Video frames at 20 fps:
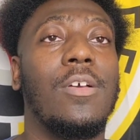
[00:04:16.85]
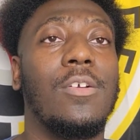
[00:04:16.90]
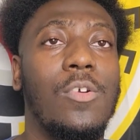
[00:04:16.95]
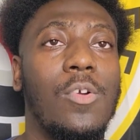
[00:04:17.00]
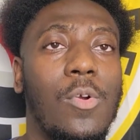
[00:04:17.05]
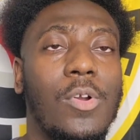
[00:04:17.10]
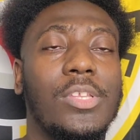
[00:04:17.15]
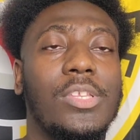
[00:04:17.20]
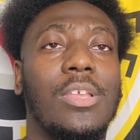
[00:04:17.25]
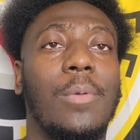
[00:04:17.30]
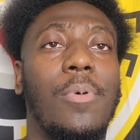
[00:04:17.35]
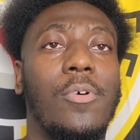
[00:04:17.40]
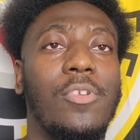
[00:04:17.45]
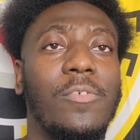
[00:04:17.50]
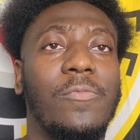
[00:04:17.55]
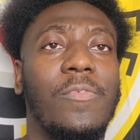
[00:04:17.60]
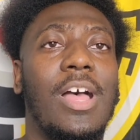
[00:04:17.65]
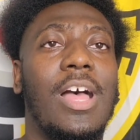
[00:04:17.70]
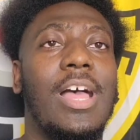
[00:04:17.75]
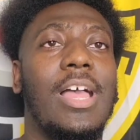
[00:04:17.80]
of course, a
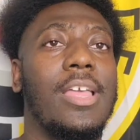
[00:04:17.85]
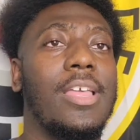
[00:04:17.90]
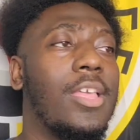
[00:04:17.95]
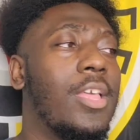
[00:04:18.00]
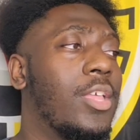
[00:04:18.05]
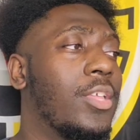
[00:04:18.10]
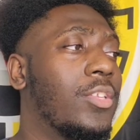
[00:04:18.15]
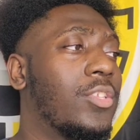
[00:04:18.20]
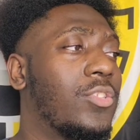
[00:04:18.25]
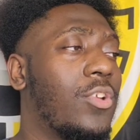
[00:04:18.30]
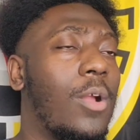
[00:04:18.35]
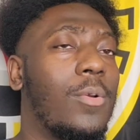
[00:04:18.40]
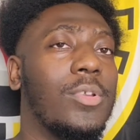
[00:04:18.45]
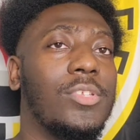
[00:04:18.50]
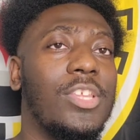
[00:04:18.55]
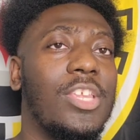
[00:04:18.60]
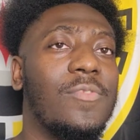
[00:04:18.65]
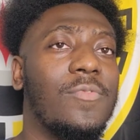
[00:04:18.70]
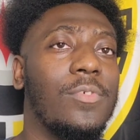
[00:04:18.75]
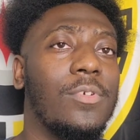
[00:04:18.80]
bona fide star
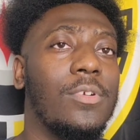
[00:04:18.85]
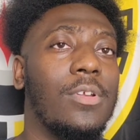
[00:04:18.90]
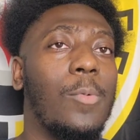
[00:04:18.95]
receiver.